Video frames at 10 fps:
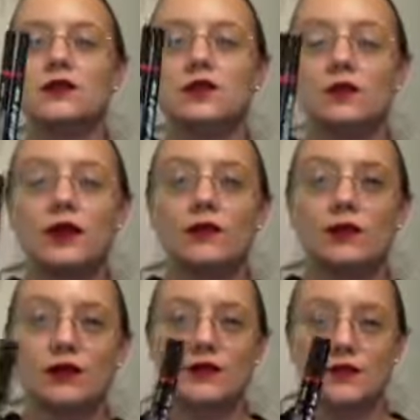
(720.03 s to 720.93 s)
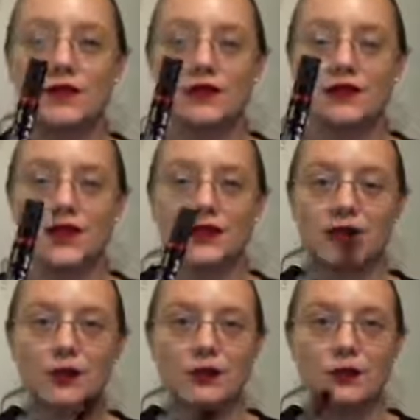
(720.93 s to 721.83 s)
do every once in a while decide that
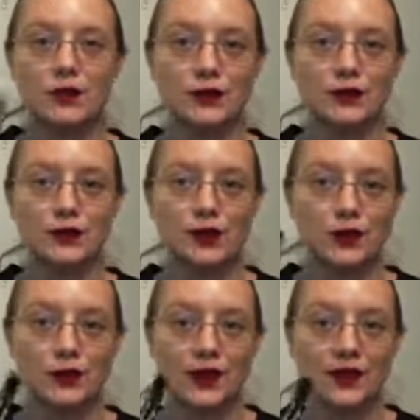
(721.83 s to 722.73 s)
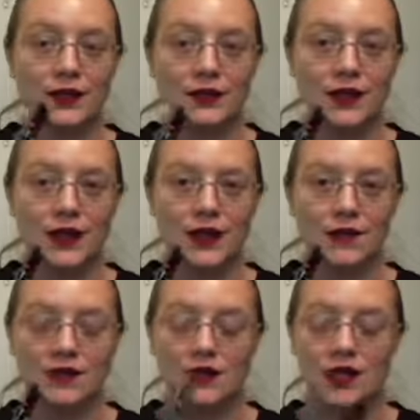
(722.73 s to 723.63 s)
I want to put on a bold red lip like I have
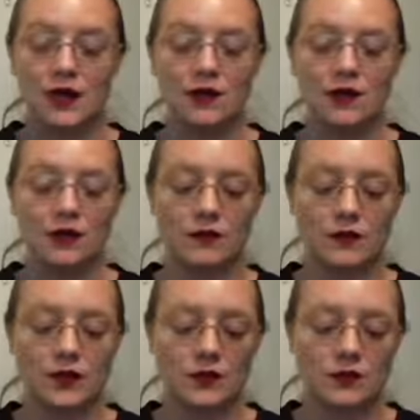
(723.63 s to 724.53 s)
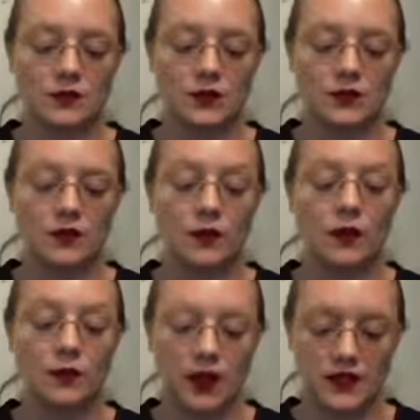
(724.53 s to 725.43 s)
on now. Um, this one is the
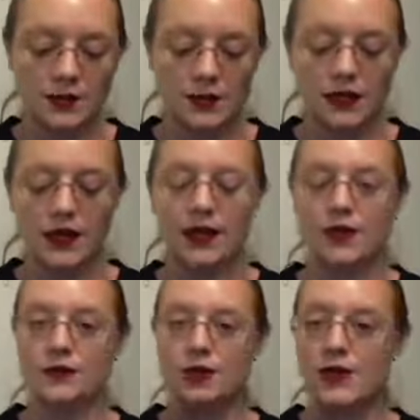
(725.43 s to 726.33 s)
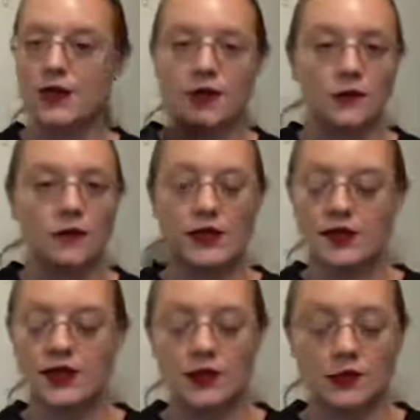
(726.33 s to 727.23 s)
Rebel Raspberry. I kept
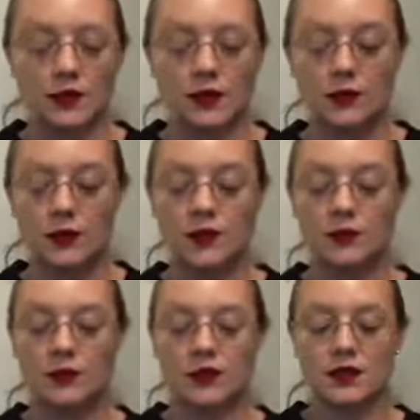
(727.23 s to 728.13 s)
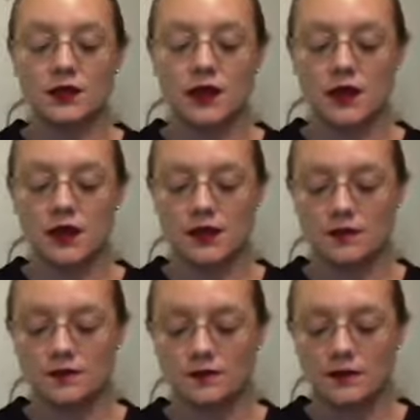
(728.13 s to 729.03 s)
mixing it up earlier, but this one is the,
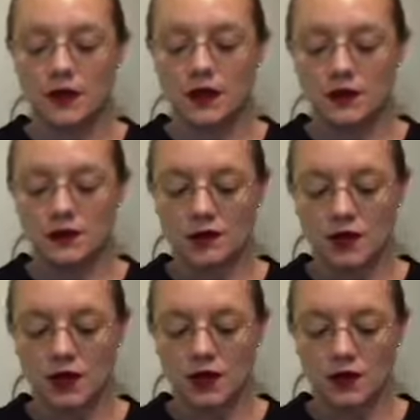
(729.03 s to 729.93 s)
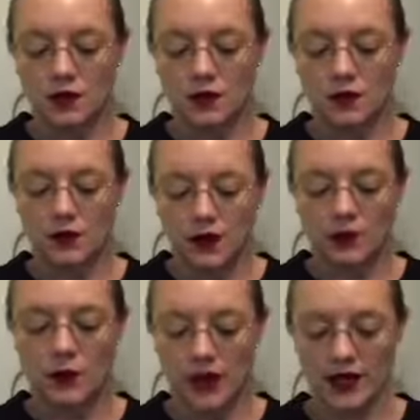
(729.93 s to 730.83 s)
um, the
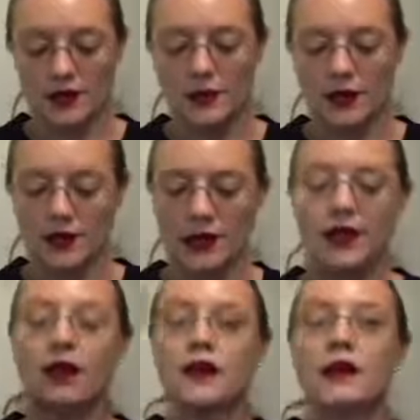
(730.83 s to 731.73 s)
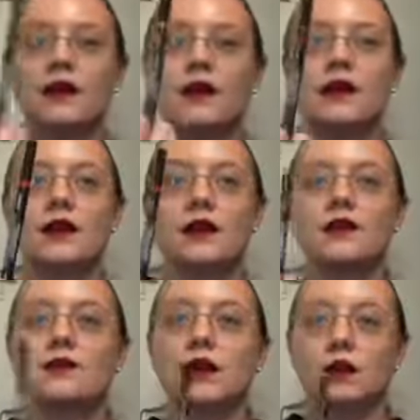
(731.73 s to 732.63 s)
Rebel Raspberry
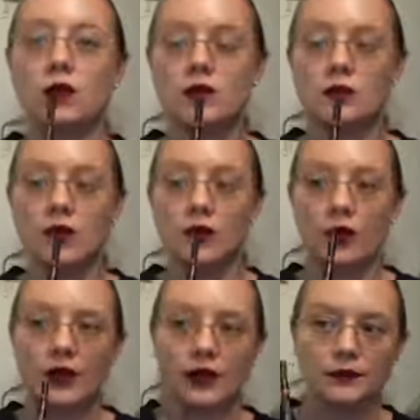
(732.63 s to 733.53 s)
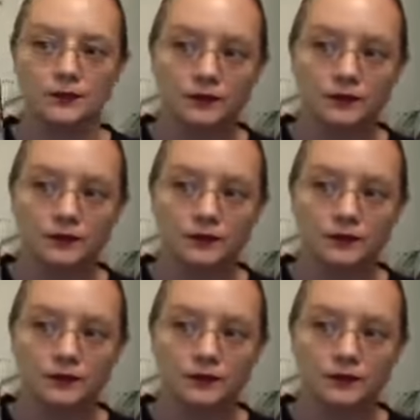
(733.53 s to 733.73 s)
is, is what I'm wearing.